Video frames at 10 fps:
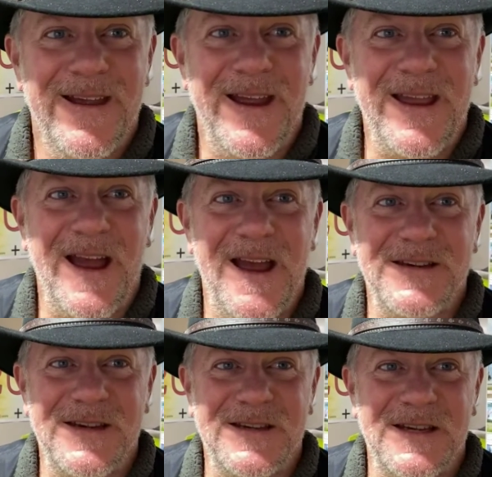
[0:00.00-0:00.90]
Hey
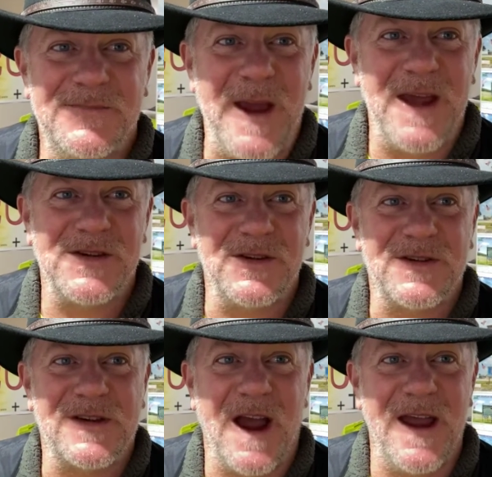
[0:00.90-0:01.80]
guys, this is Pastor
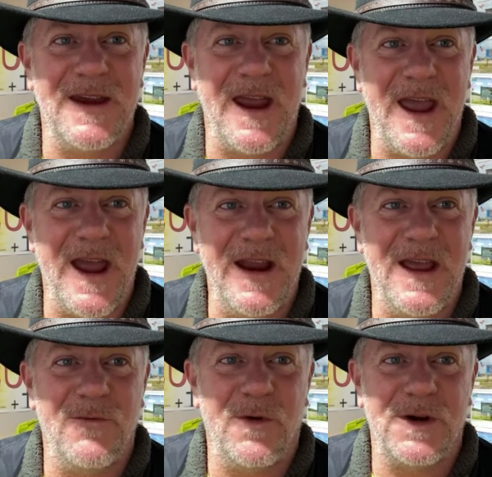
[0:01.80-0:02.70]
Scott and Diana,
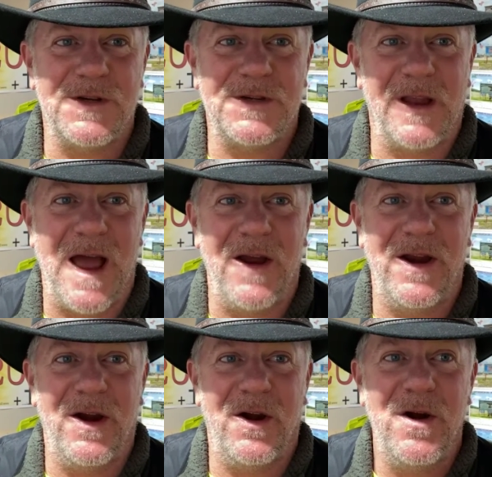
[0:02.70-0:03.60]
and we're still out
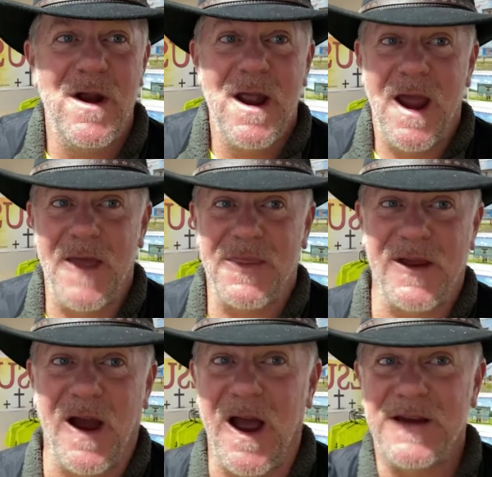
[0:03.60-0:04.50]
here at the
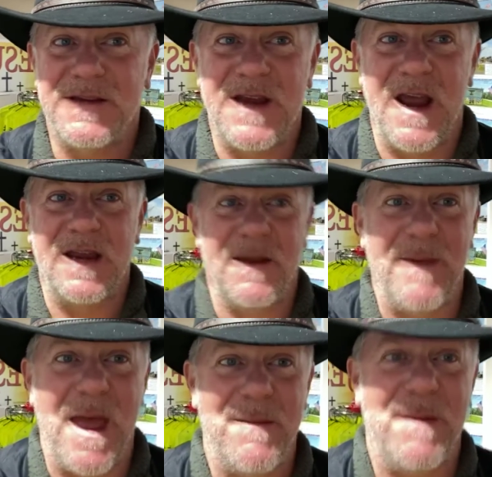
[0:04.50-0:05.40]
God's Ten
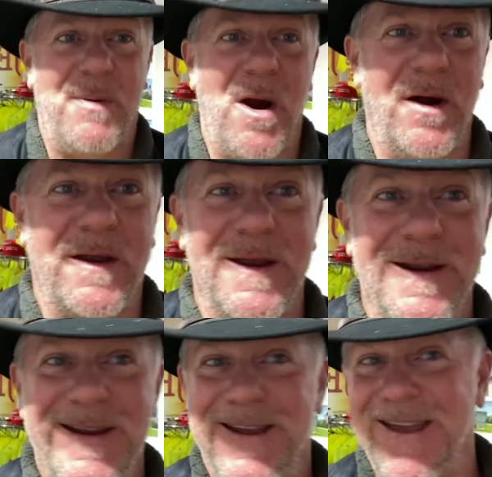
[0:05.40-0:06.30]
Commandment Park,
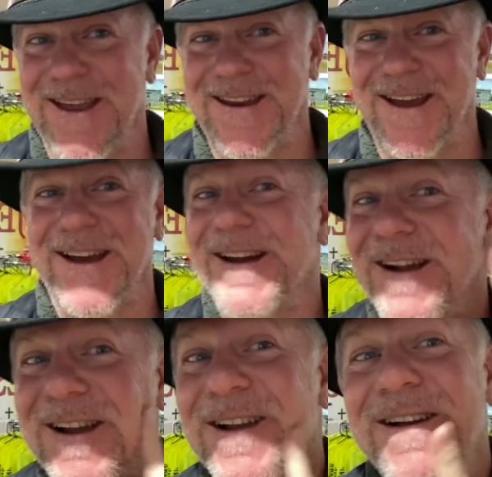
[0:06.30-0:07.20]
and
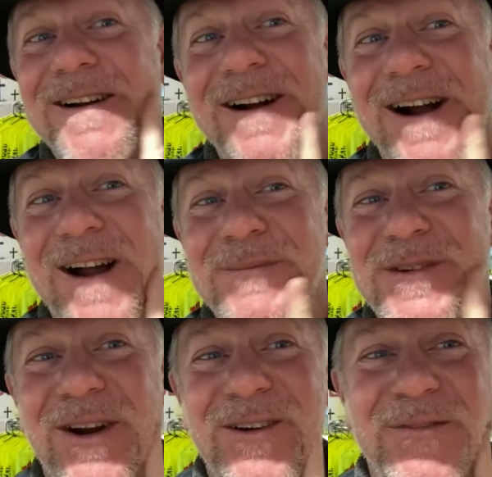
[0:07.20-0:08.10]
I'm
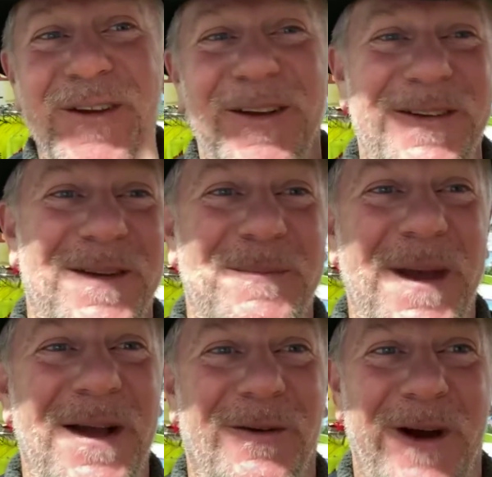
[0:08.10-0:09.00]
starting fitting the
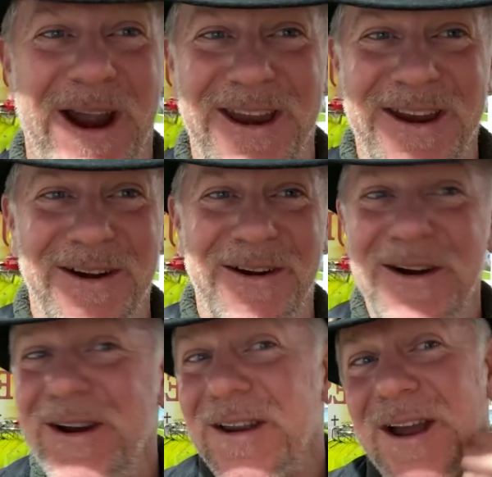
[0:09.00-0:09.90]
bill right here.
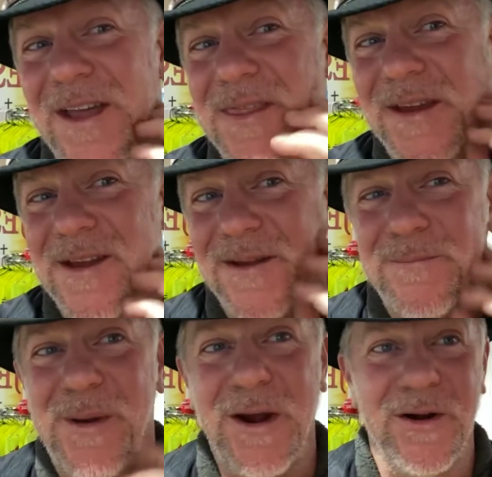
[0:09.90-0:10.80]
Got the
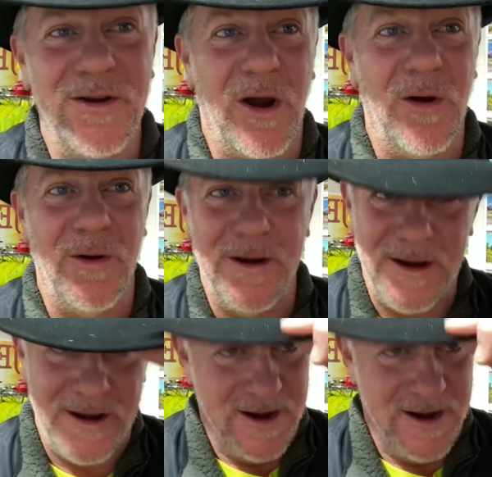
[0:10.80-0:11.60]
beard going